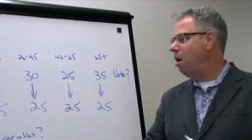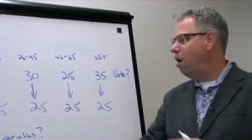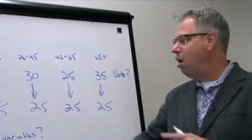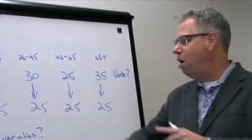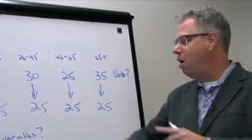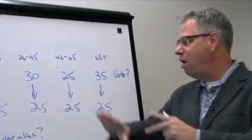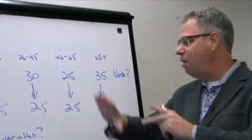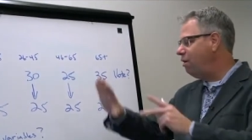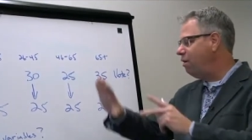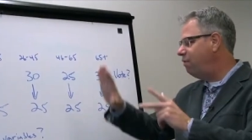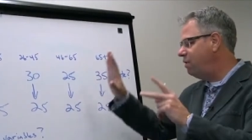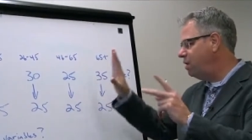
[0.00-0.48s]

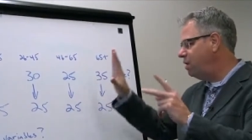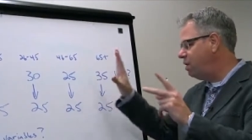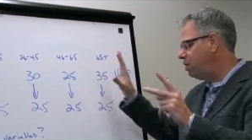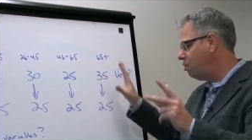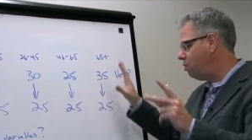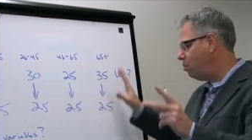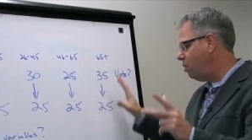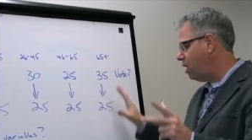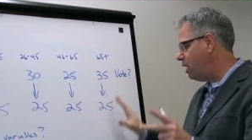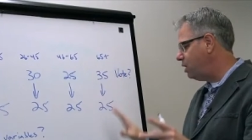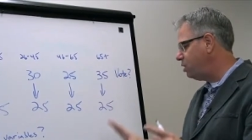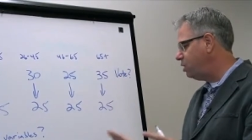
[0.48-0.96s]
All of these
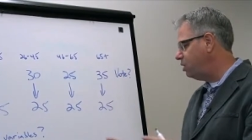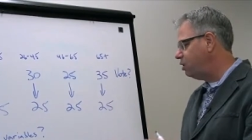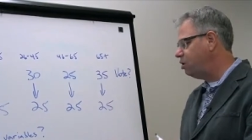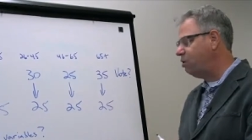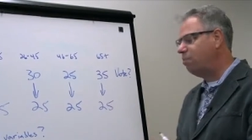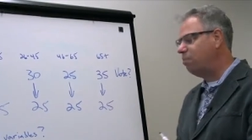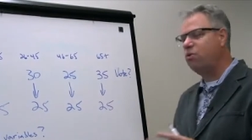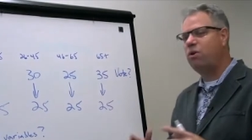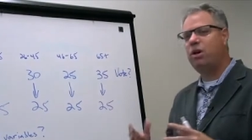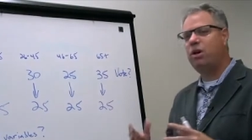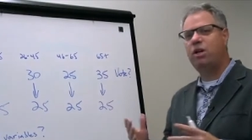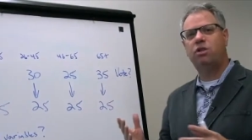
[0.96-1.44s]
questions
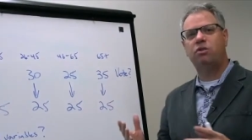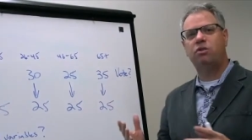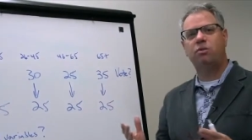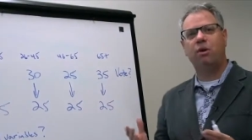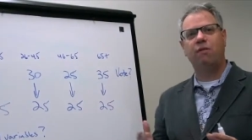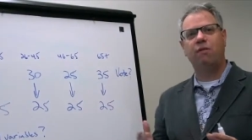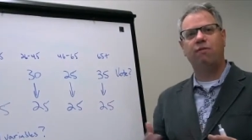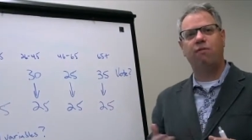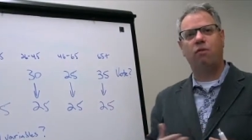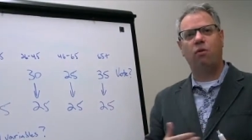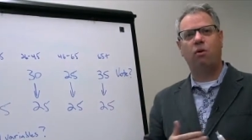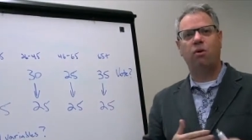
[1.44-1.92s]
are pretty
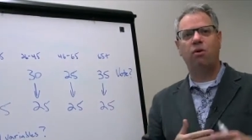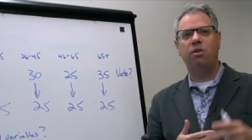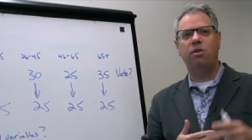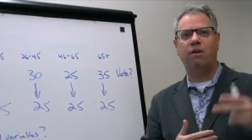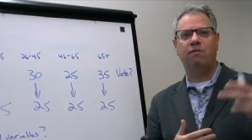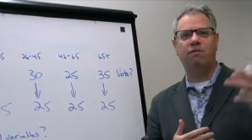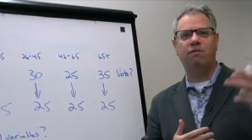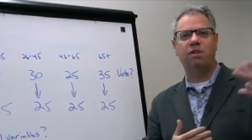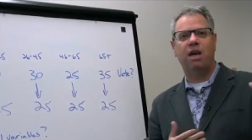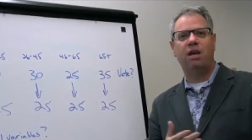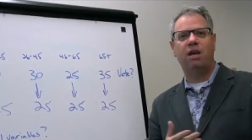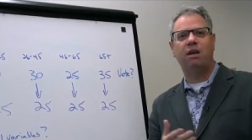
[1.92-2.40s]
straightforward.
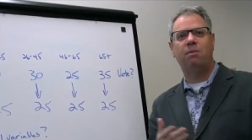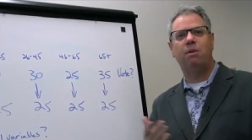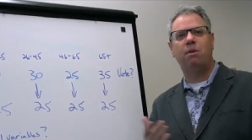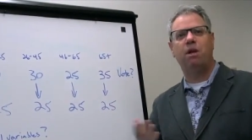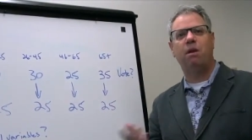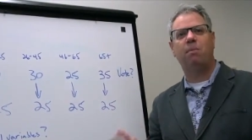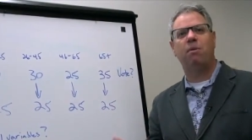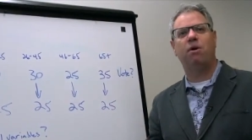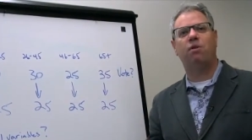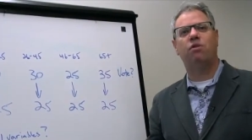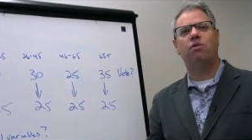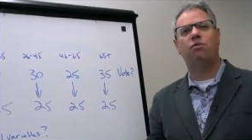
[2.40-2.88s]
They've taken me
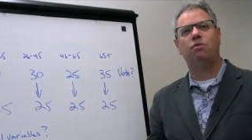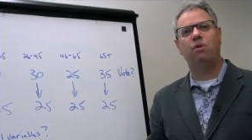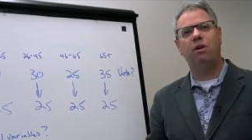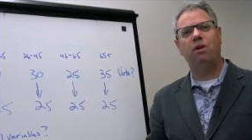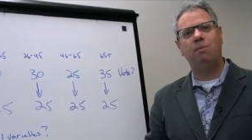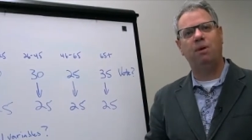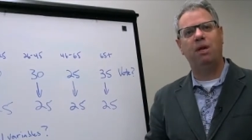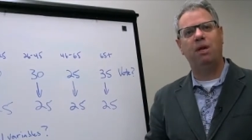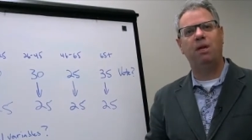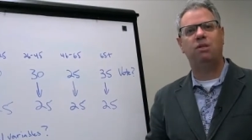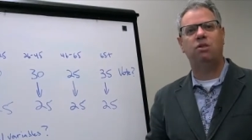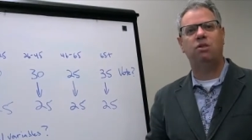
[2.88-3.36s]
about three
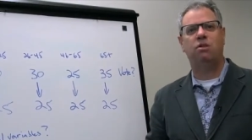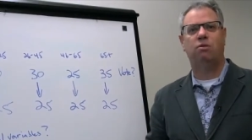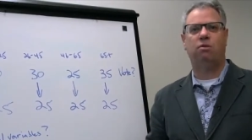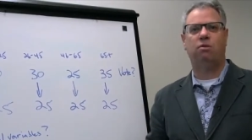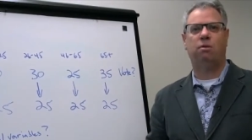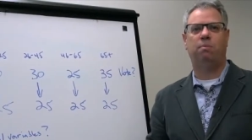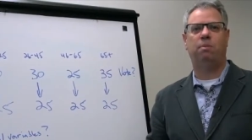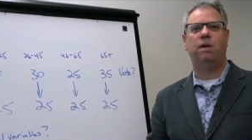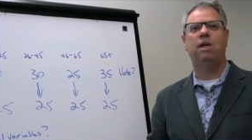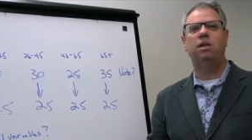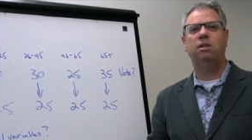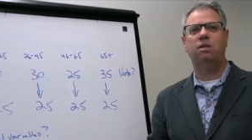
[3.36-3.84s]
minutes to
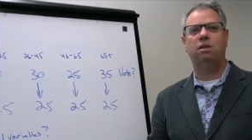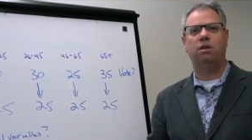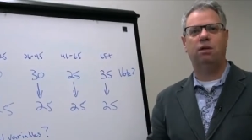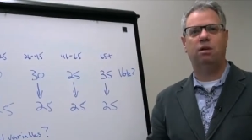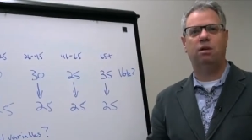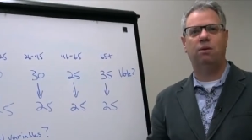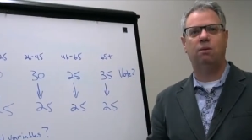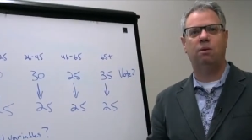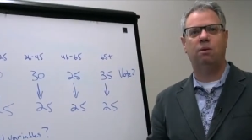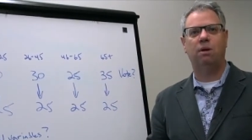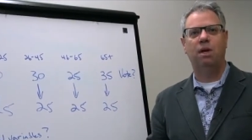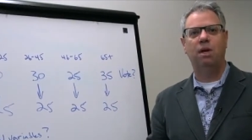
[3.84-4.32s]
repeat to
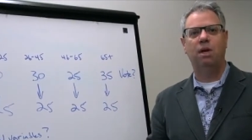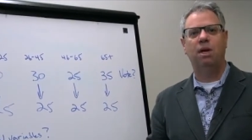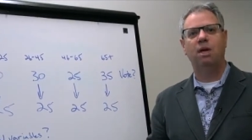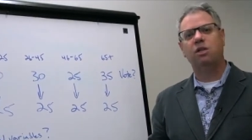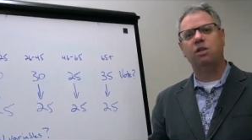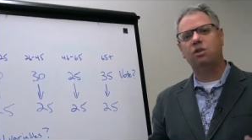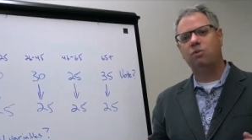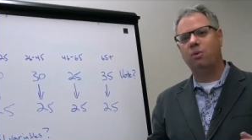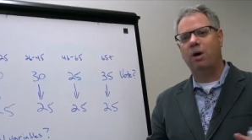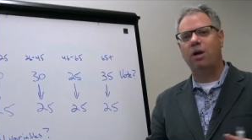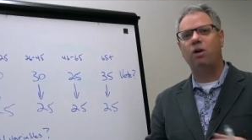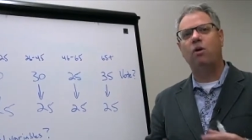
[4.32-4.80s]
you,
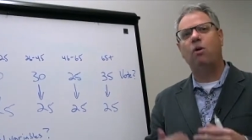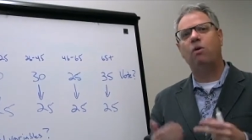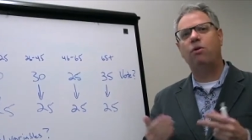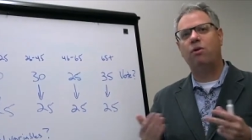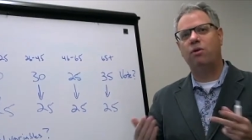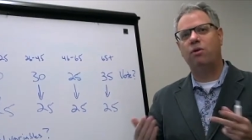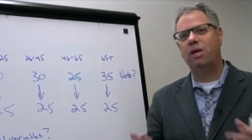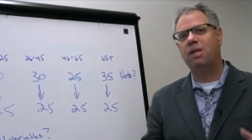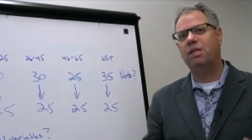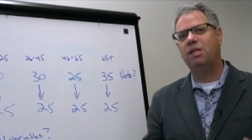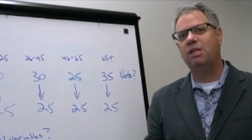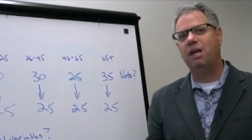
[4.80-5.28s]
so I know
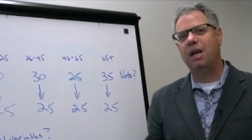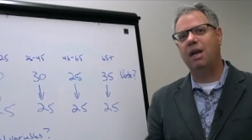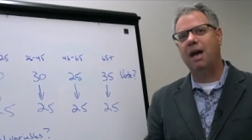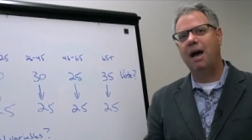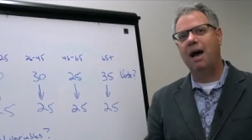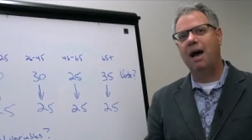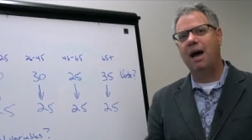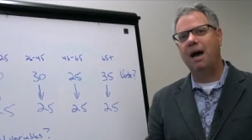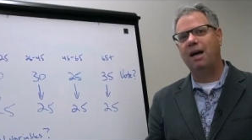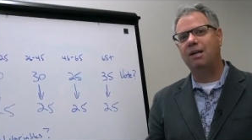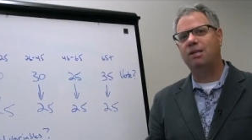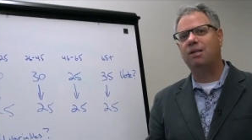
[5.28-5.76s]
they're easy to
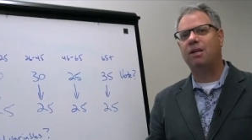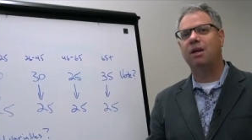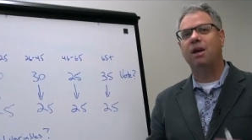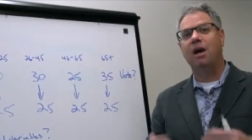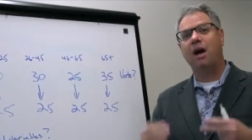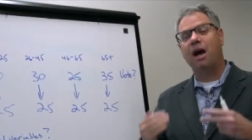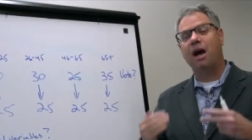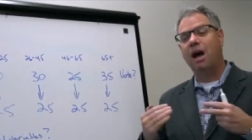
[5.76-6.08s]
ask.